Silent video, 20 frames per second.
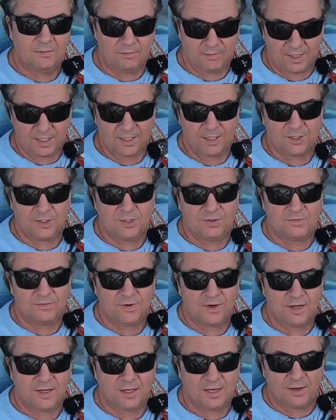manage to
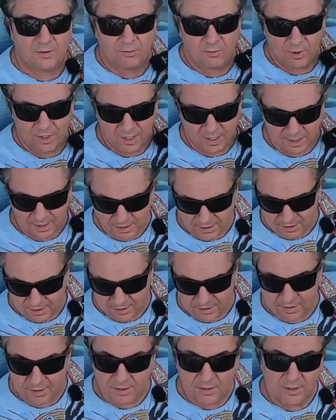find our way.
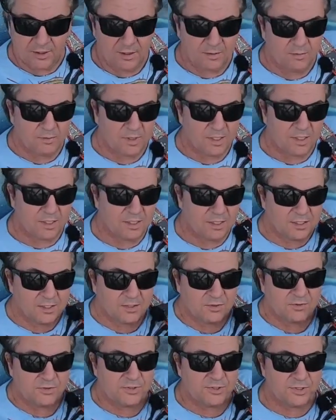But
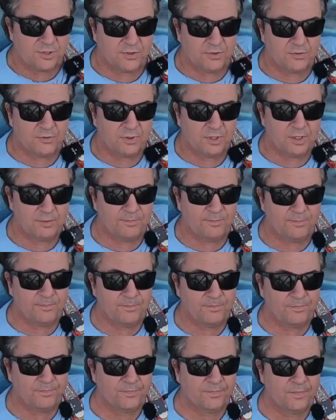it's also
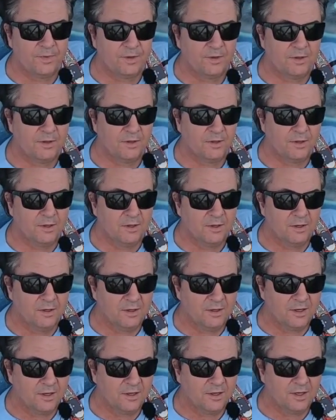
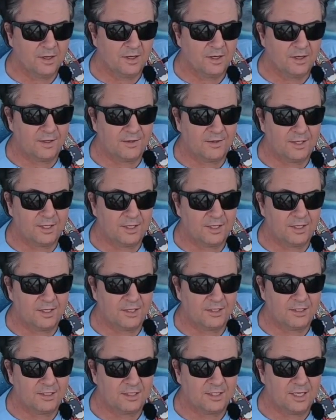
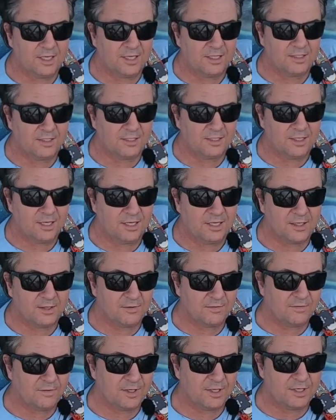today is the day
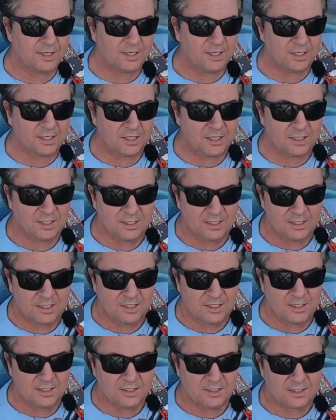of the
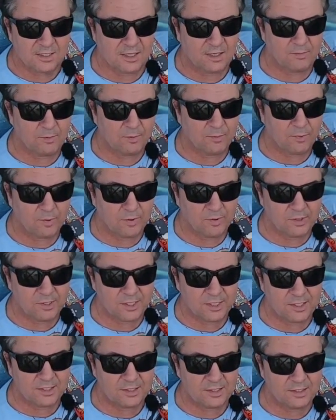cyber
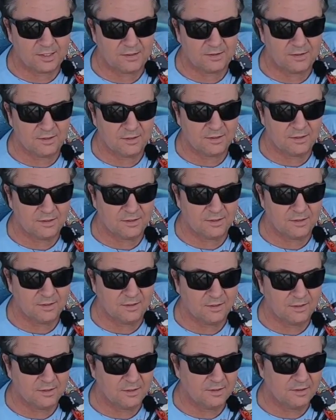protest,
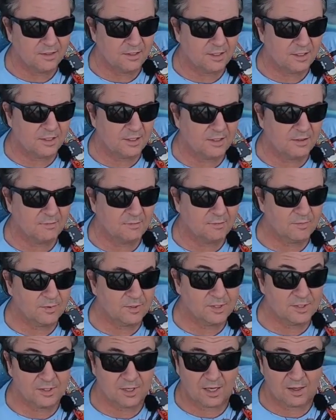
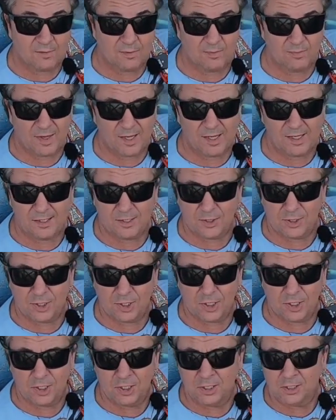the cyber
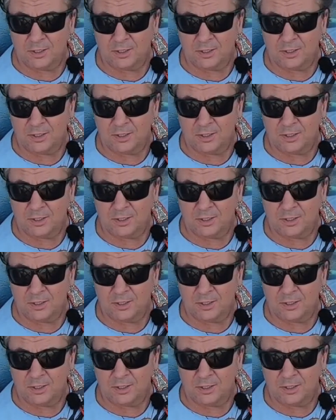march